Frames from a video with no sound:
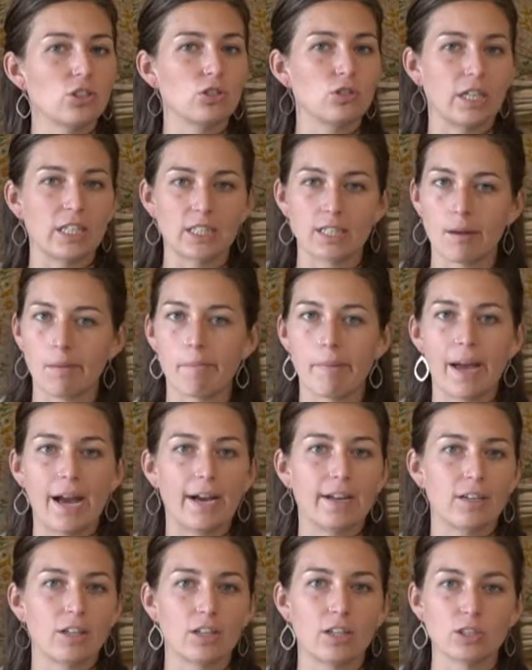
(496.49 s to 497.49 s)
straight tip
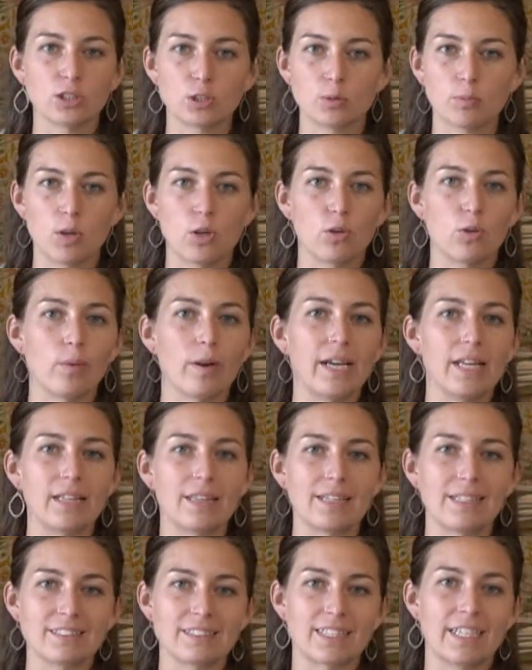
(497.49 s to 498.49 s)
packers, spoke weight,
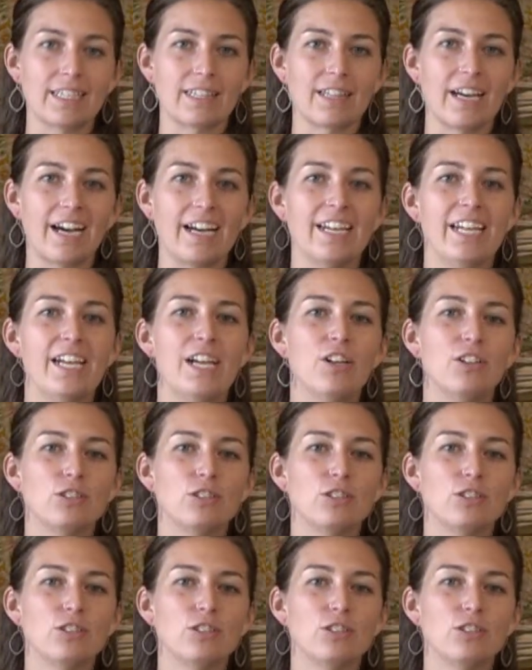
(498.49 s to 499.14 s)
things like that,